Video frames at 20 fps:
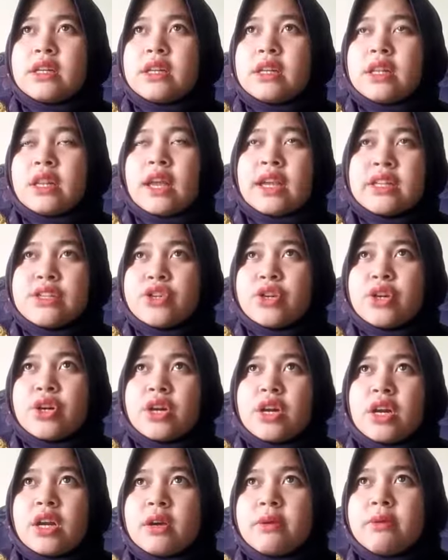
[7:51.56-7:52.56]

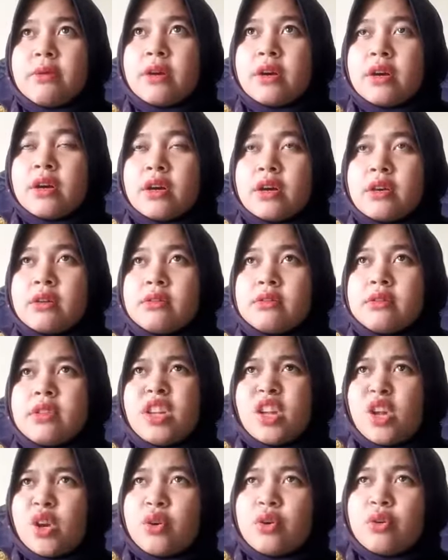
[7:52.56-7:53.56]
lecture
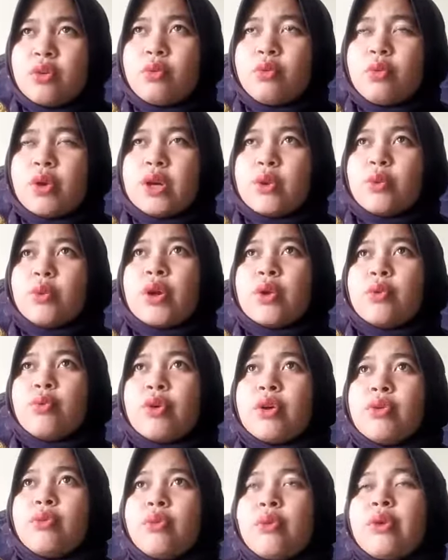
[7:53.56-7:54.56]
know what
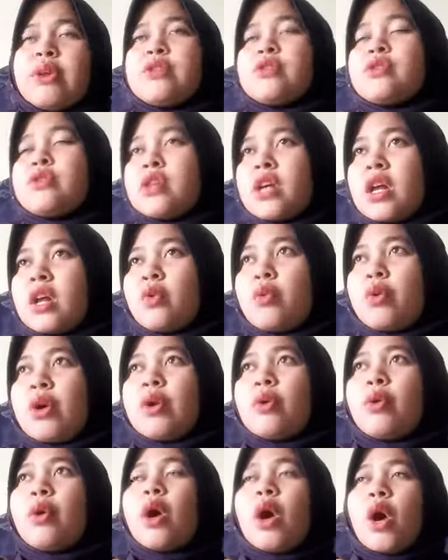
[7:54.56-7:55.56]
we want to talk,
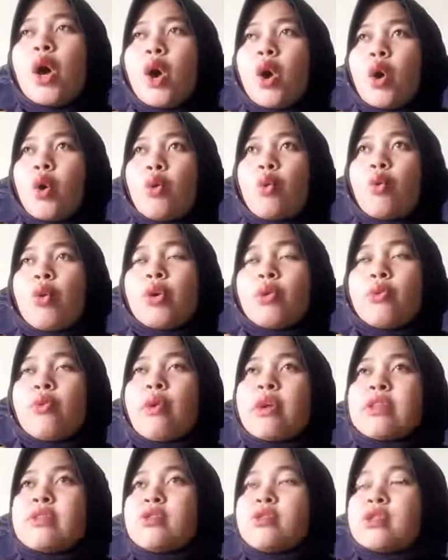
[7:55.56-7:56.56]
what we
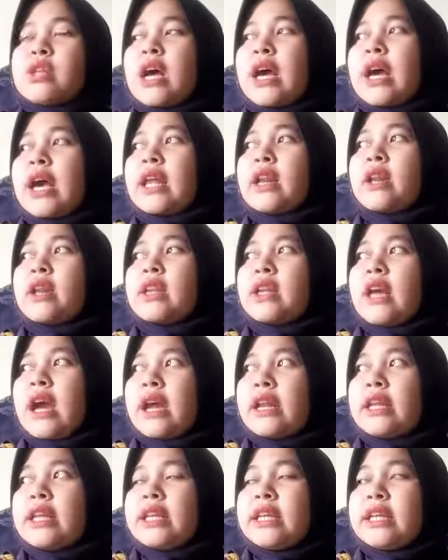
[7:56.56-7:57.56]
want to start, and
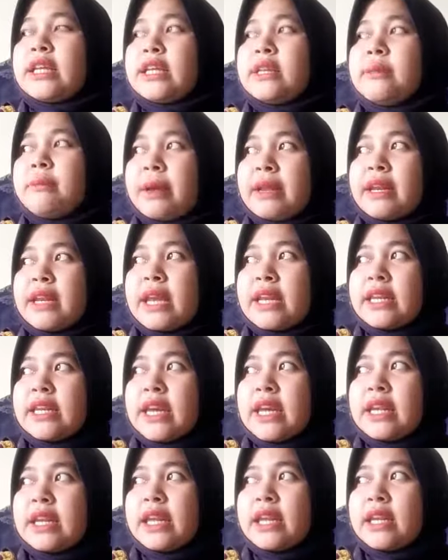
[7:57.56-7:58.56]
the main
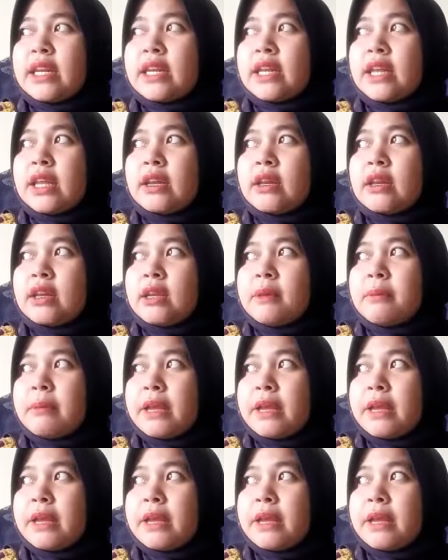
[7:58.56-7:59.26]
idea that